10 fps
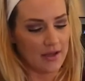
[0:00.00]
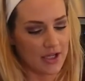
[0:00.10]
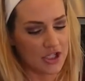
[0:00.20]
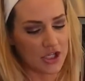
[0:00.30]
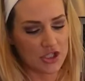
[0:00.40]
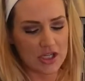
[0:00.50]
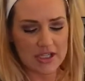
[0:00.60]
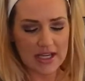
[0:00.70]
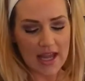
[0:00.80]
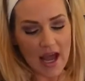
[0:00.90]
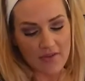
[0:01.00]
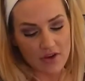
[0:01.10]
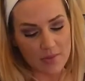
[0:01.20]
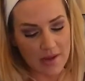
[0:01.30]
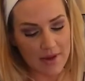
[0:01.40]
So she's like, yeah, if
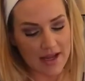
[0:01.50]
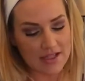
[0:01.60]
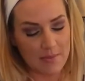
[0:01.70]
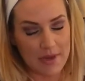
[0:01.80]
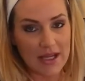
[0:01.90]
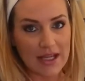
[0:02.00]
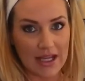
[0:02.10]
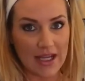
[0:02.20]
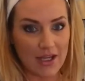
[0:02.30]
your baby has a binky,